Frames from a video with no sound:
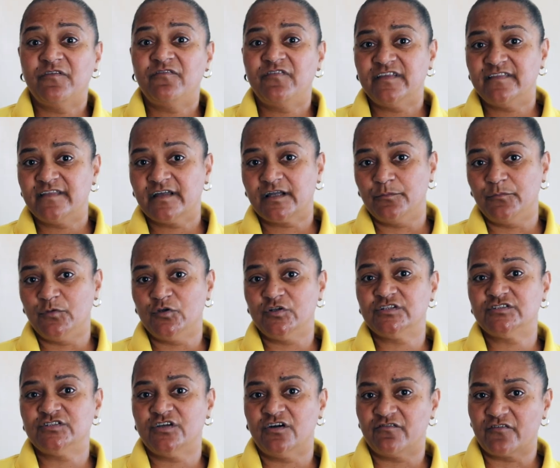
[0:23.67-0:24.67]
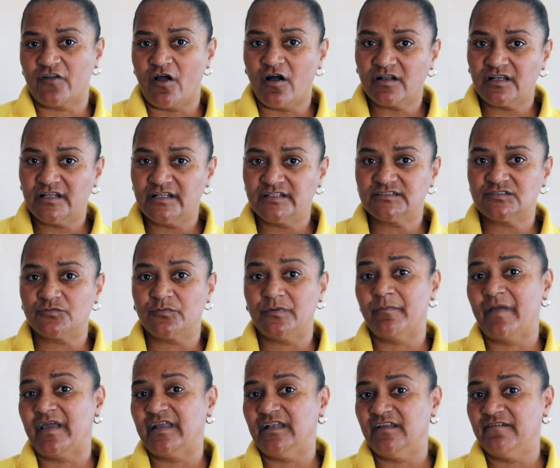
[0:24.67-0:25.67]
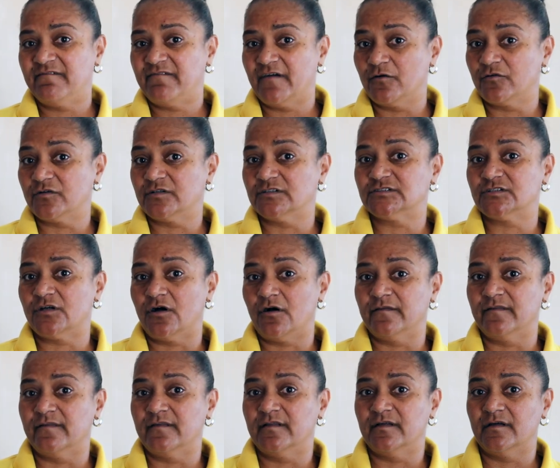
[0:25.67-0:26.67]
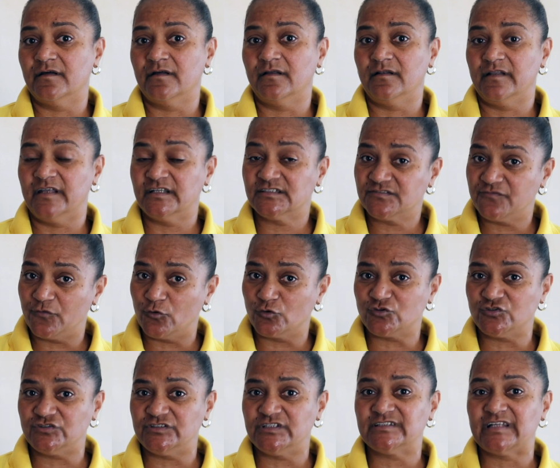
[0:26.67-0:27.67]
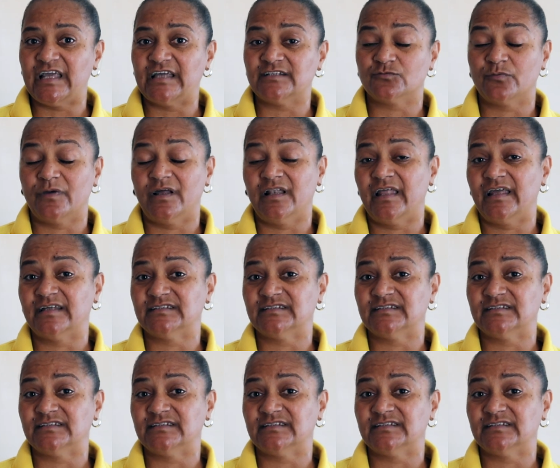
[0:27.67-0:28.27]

We feed the community of Rocklands. We mainly focus on the less fortunate as well